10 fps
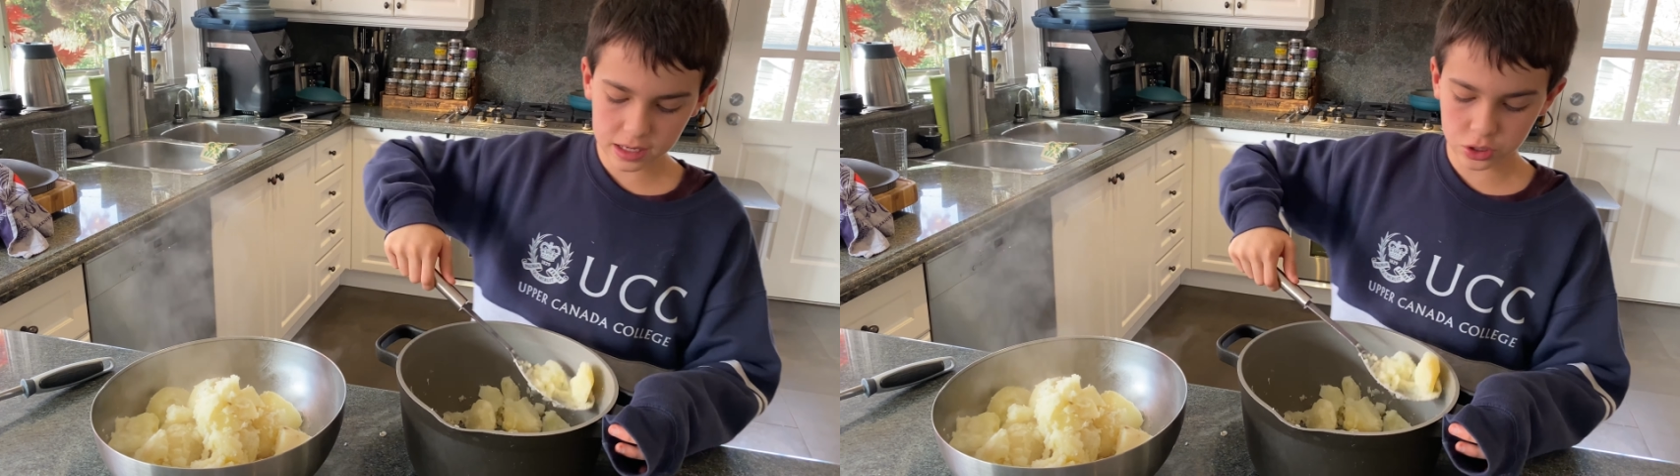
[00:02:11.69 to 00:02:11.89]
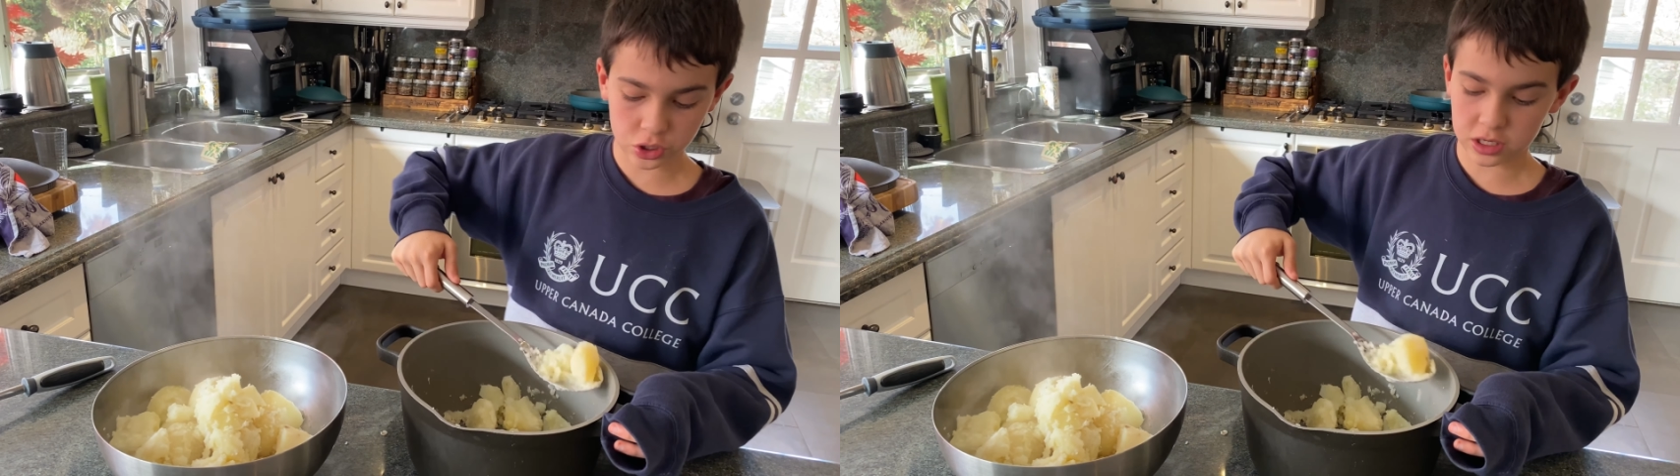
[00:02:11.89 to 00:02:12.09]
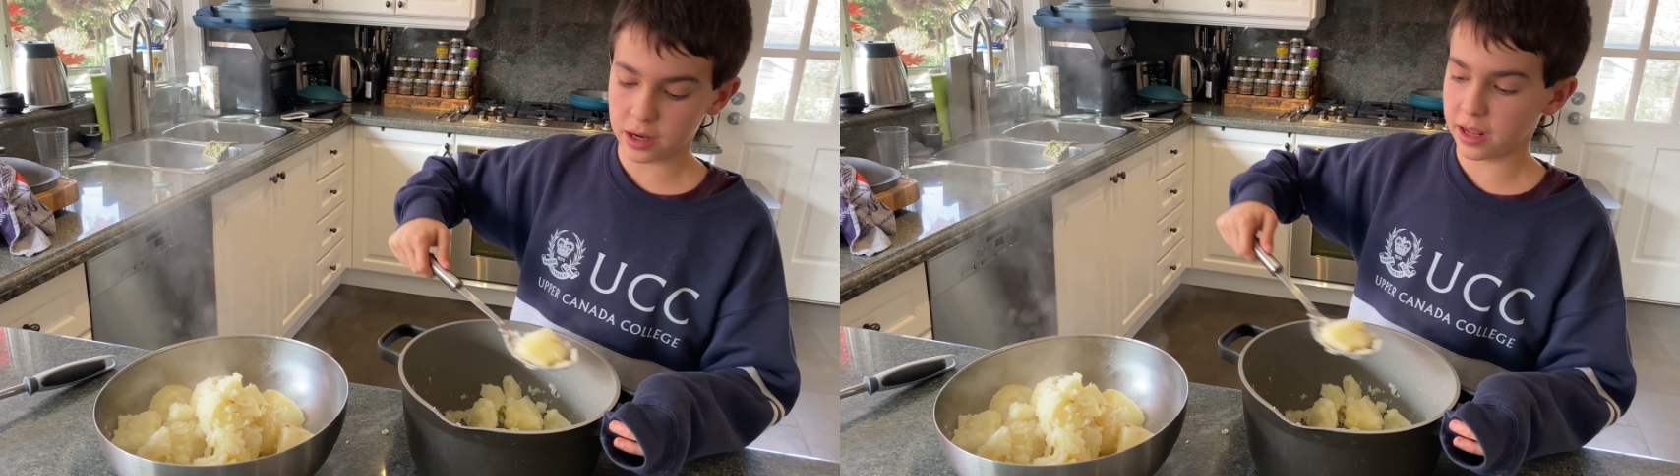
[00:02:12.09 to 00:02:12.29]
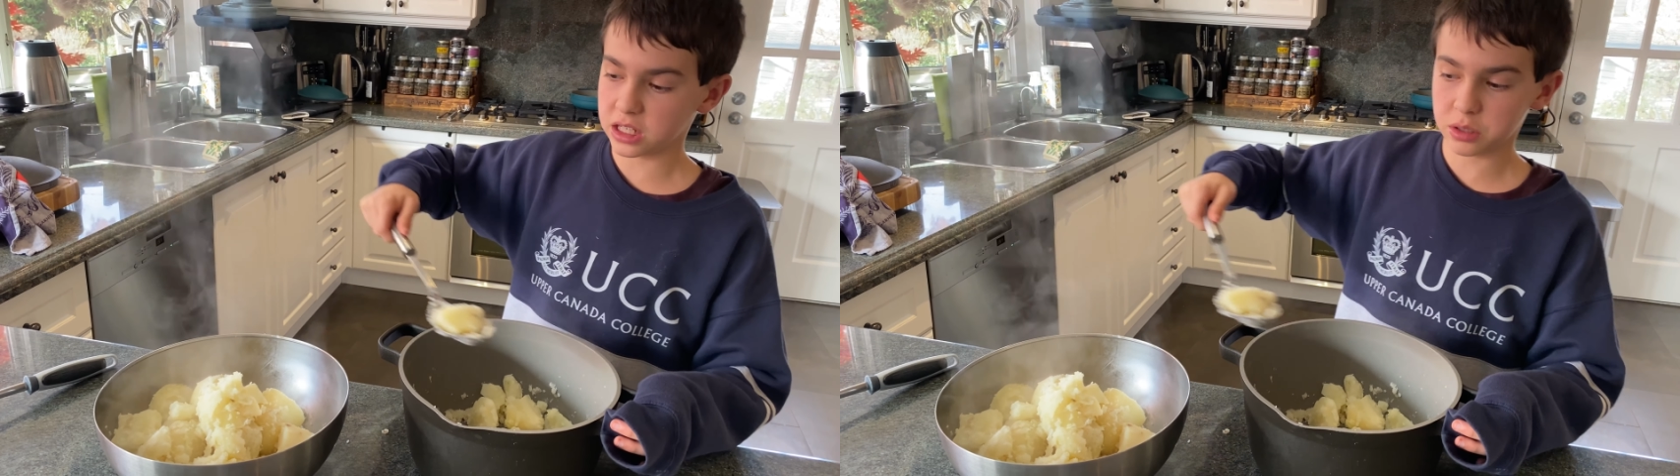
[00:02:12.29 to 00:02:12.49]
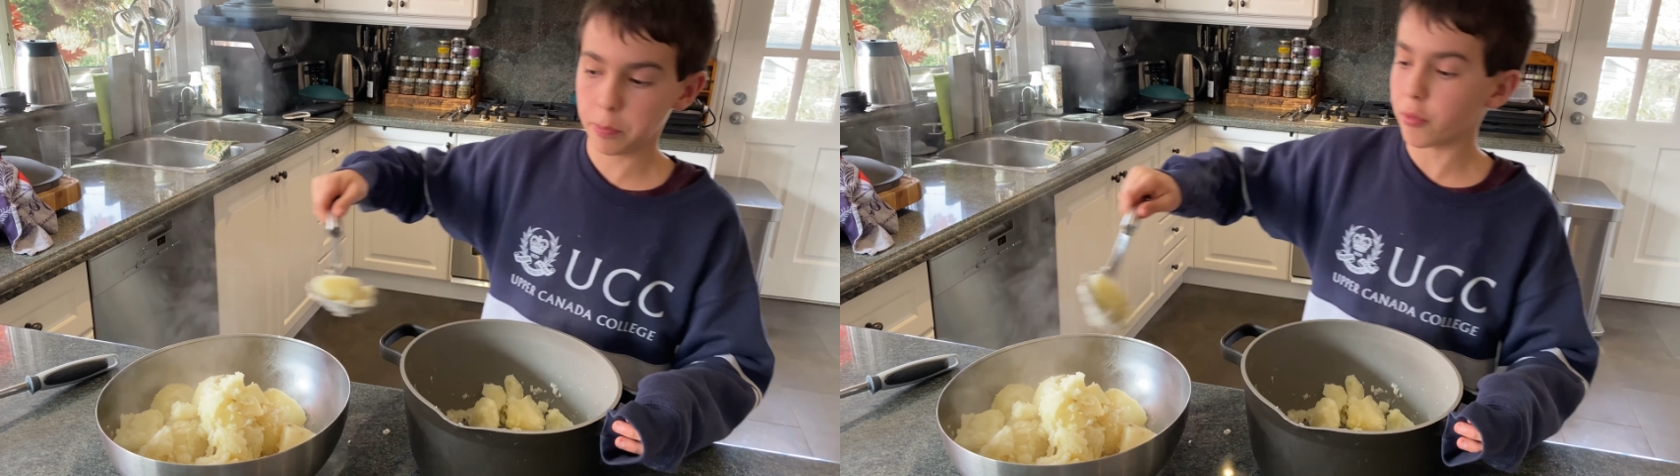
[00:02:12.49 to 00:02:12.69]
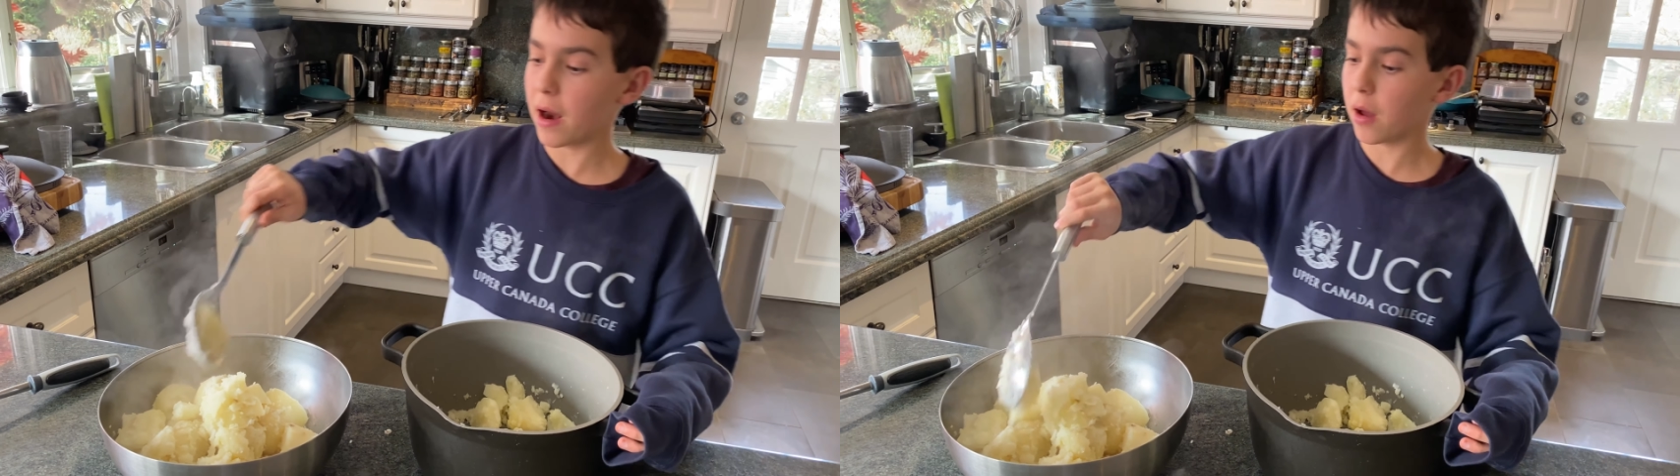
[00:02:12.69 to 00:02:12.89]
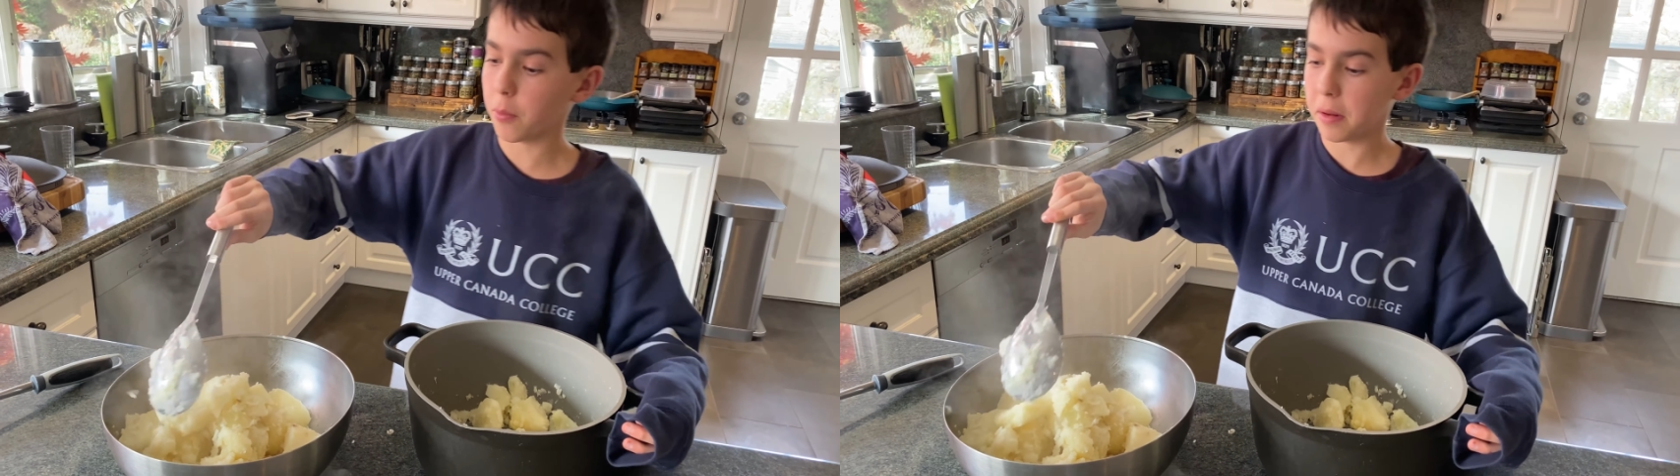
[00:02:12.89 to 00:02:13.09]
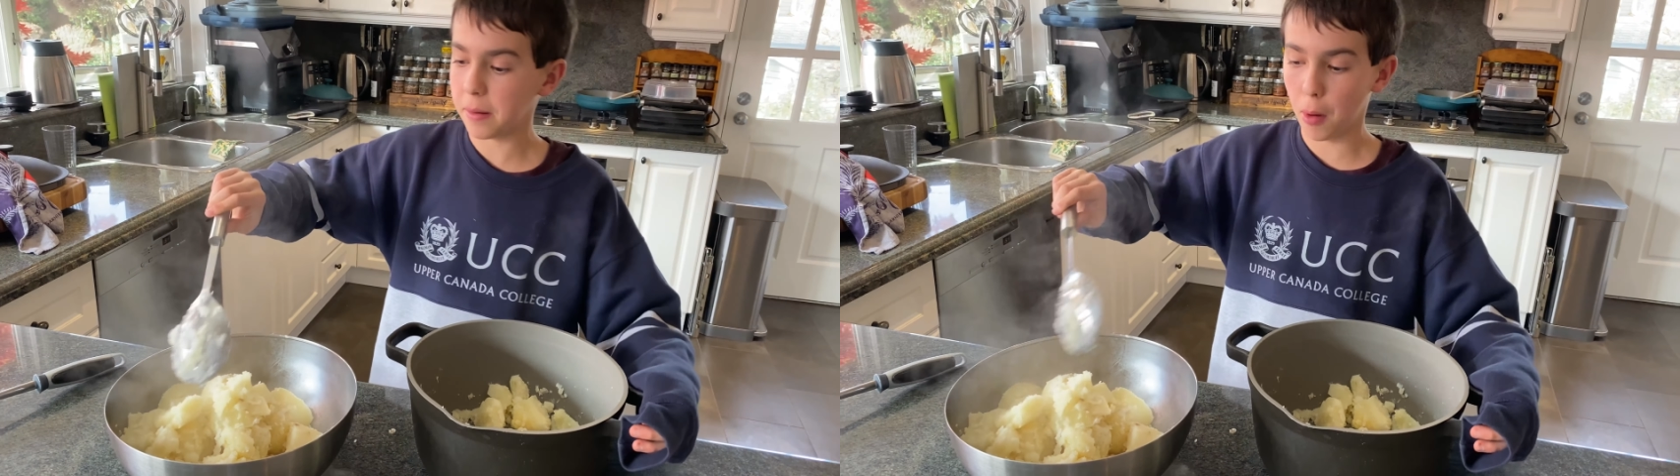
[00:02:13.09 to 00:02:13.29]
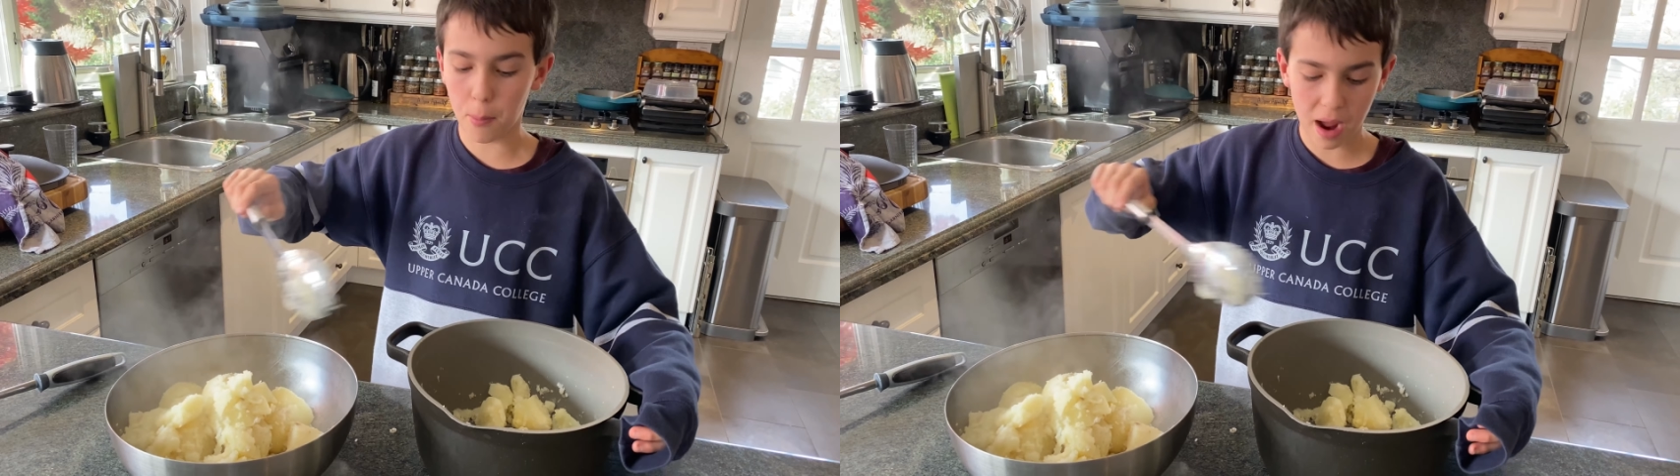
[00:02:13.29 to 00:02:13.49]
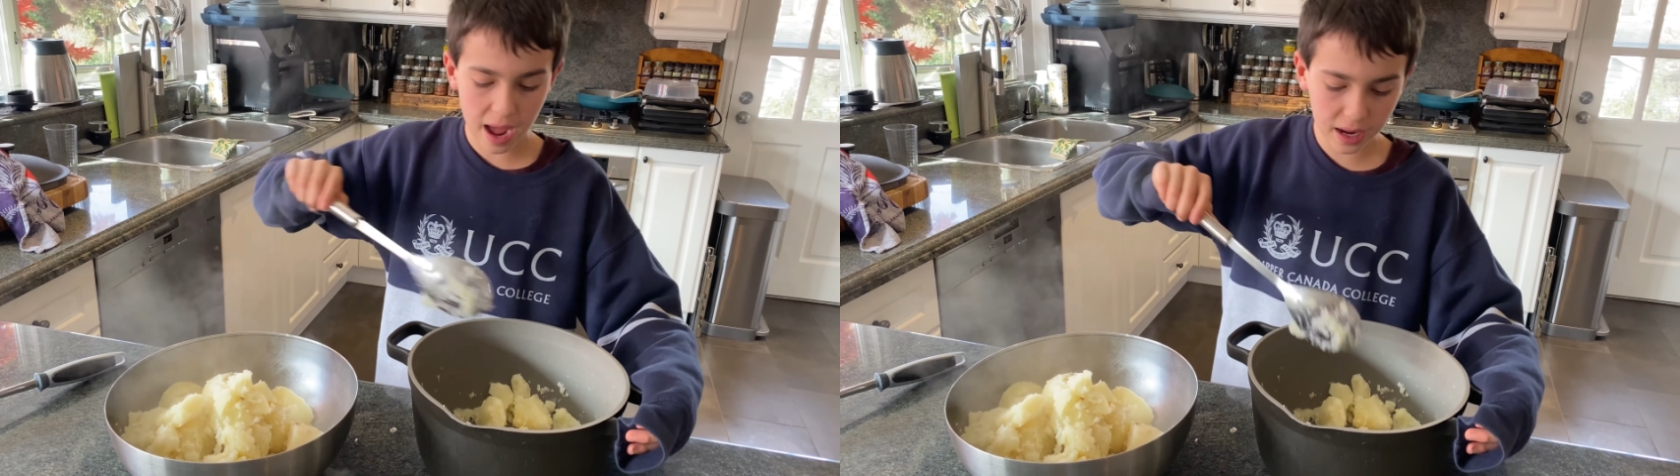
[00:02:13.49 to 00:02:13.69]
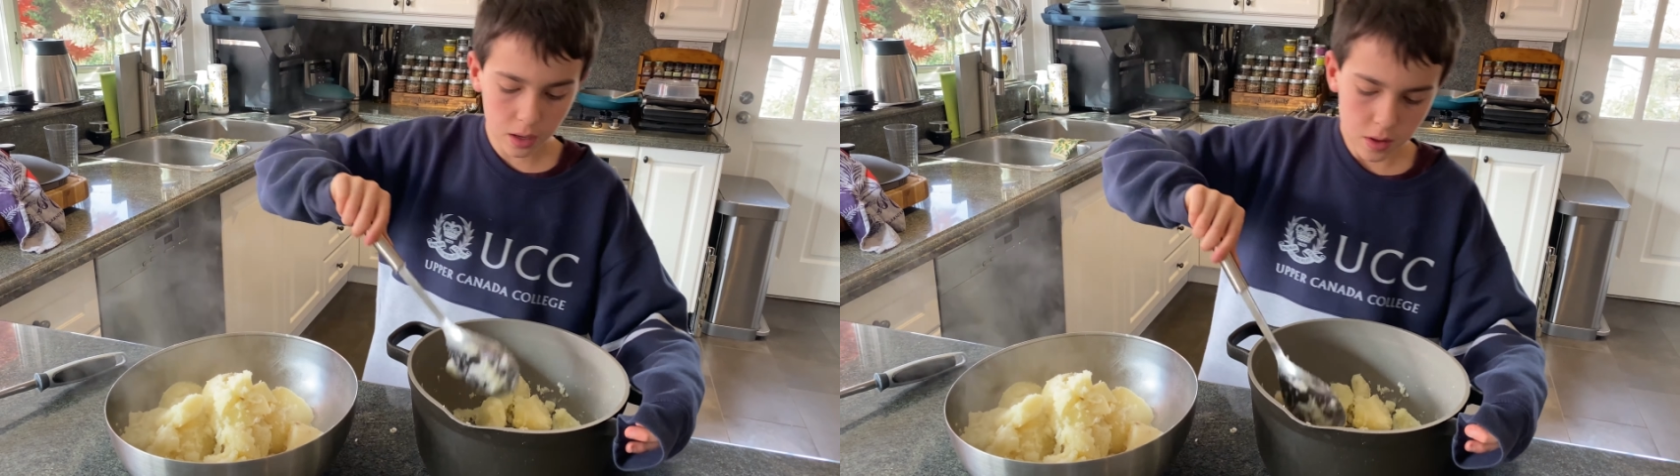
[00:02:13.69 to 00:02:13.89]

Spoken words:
just a nice brown paper bag.